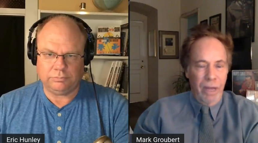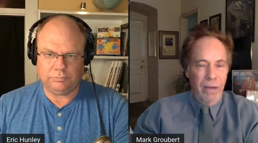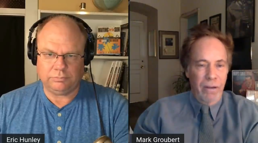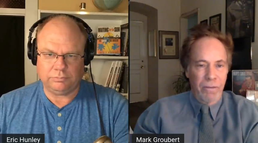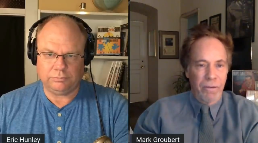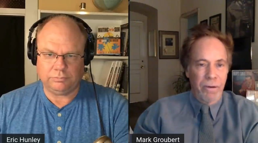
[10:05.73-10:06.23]

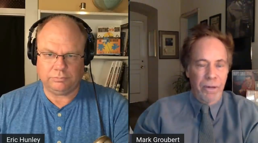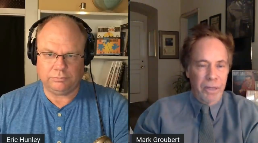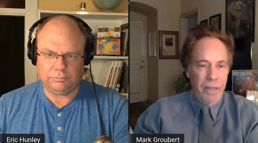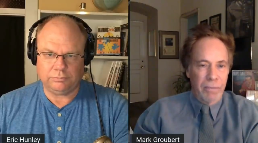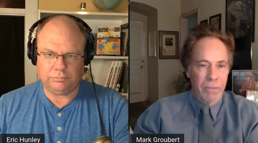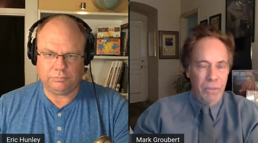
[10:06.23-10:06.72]
Speaker 1: and
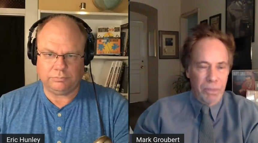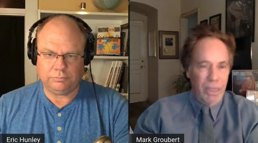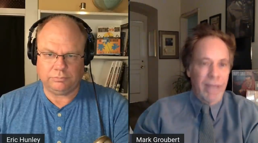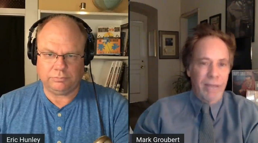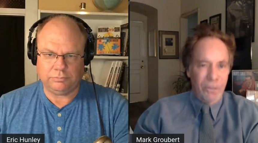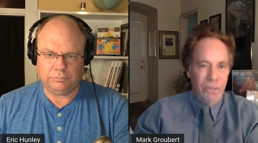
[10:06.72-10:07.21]
converting them to
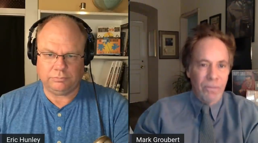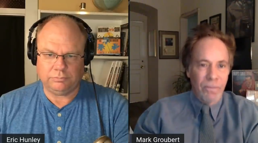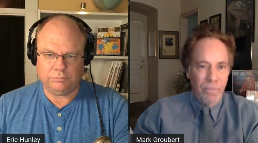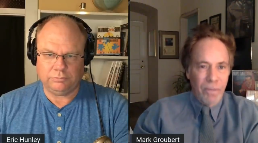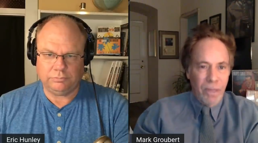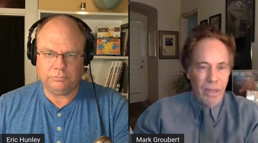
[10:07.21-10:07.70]
blanks.
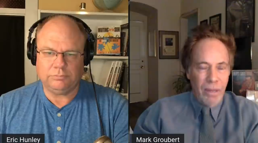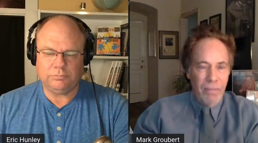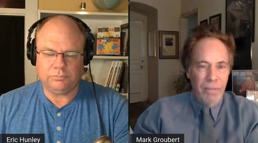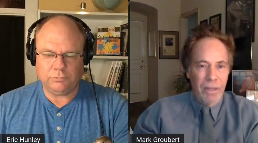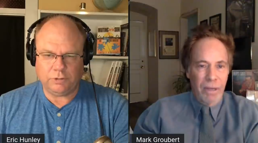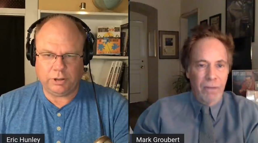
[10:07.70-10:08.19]

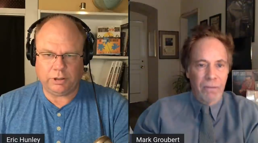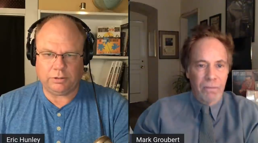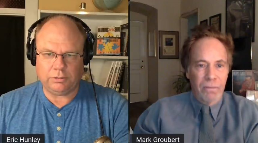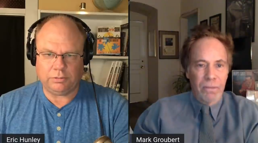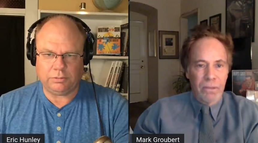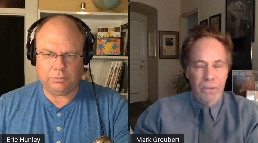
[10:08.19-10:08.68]
And, you okay. know,
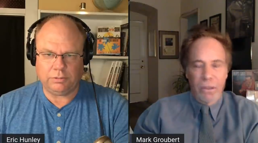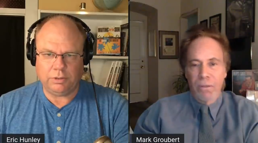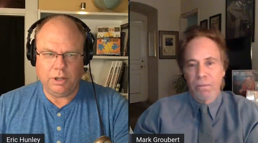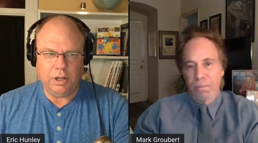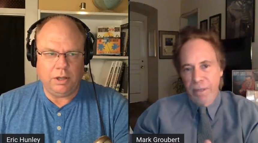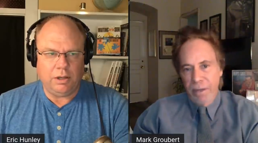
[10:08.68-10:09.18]

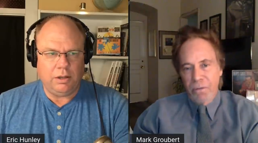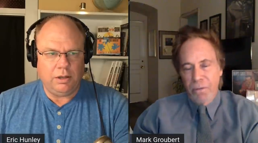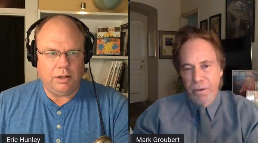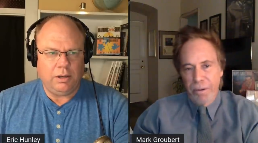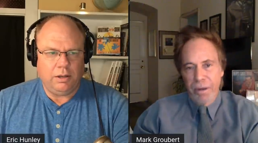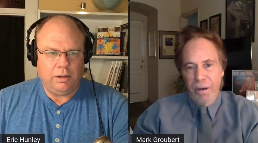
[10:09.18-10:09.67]
so that's
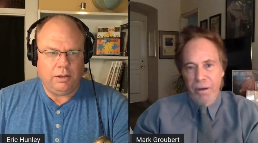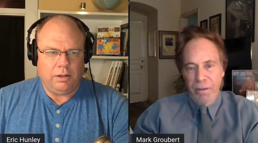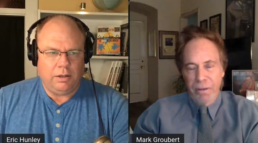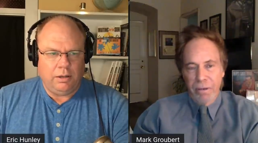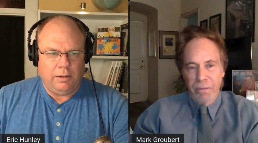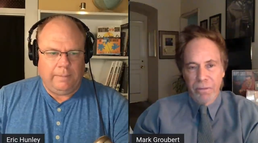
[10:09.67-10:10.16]
where we are
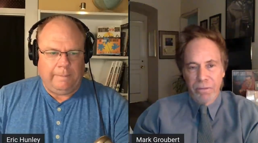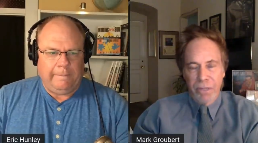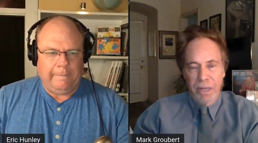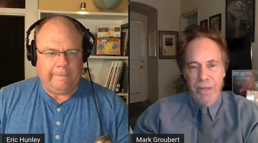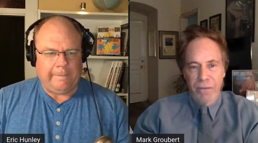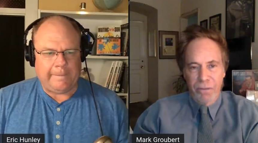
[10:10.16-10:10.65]
in terms of
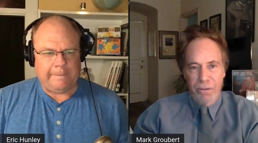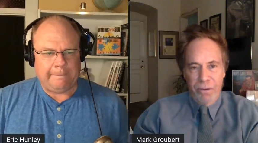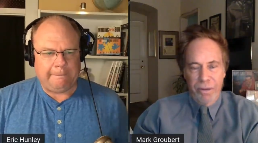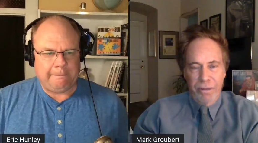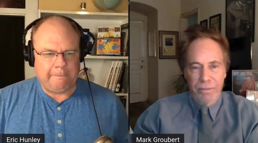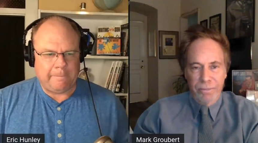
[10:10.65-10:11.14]
today's
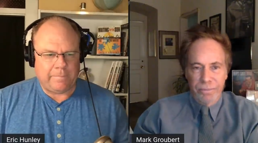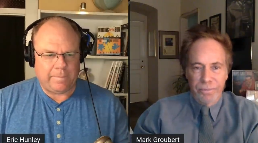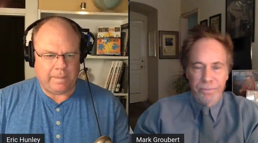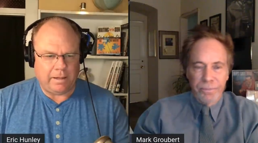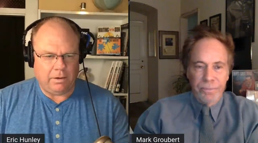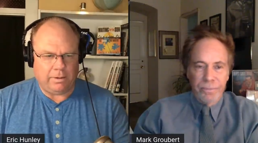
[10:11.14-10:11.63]
story.
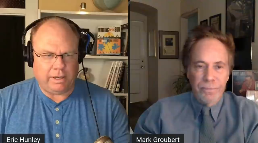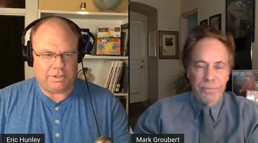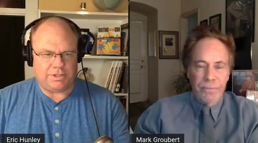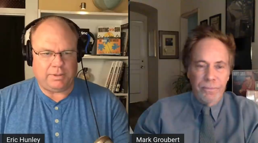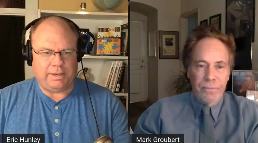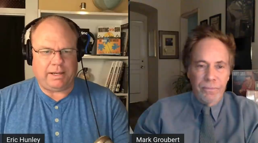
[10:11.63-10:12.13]
Speaker 2: Okay.
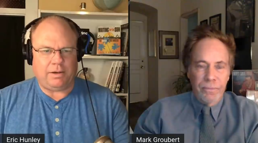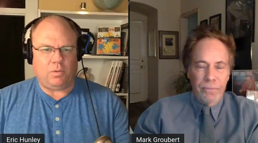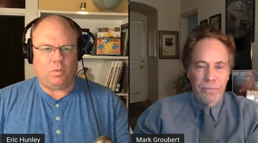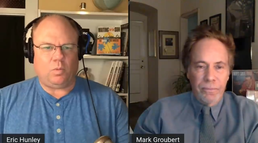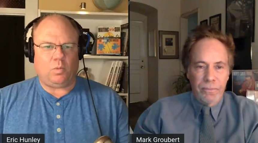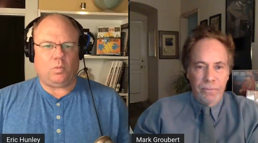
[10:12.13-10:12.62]
So
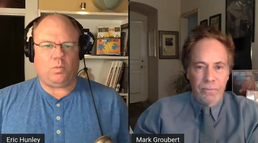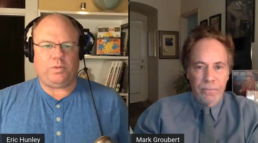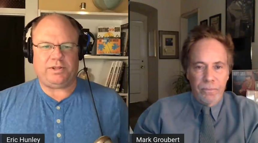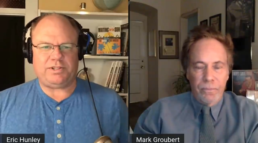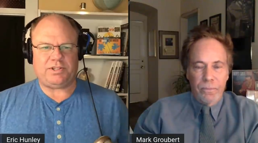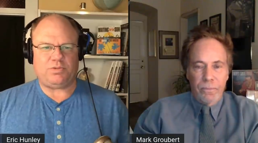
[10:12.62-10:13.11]
now
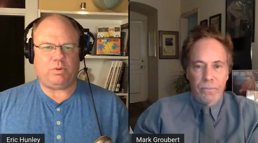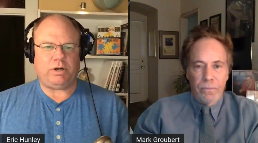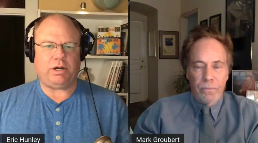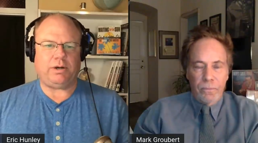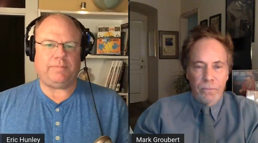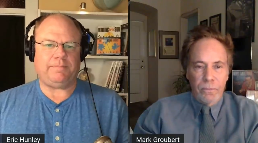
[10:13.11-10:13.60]
this is
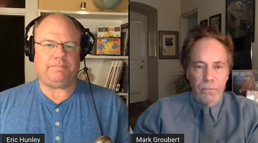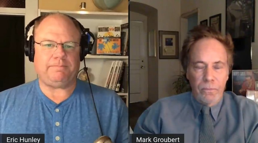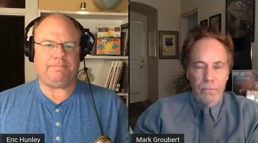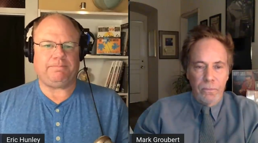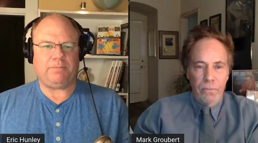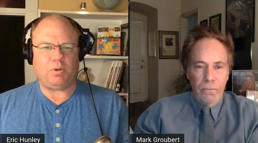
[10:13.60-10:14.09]
where
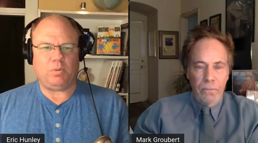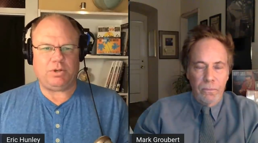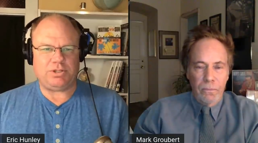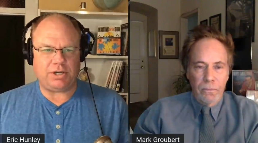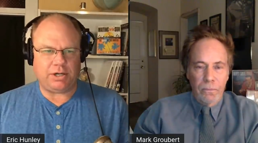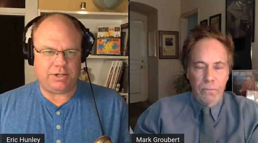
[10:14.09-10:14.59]
we
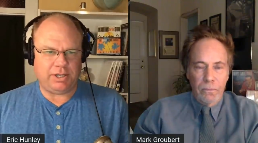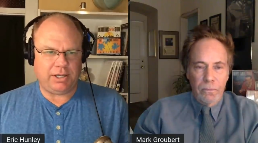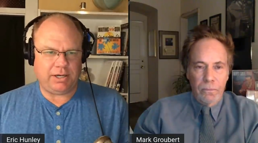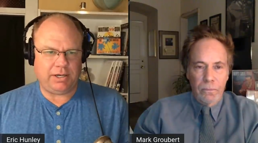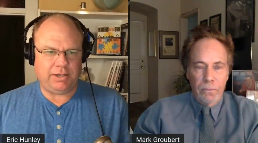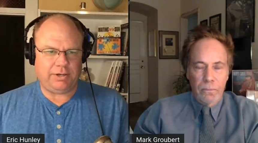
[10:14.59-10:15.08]
start to
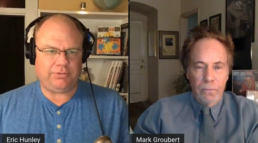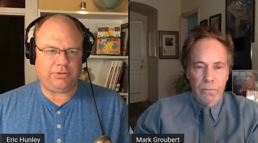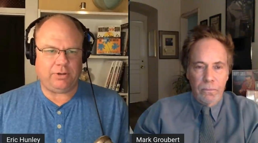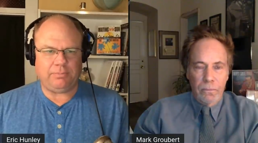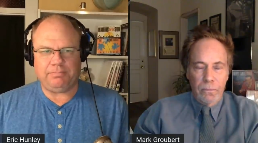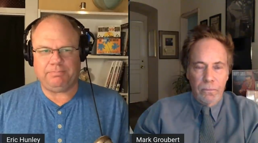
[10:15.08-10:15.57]
get into
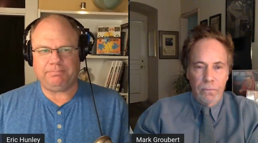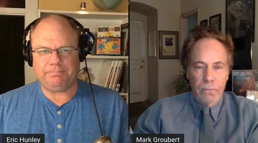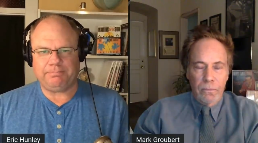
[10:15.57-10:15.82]
some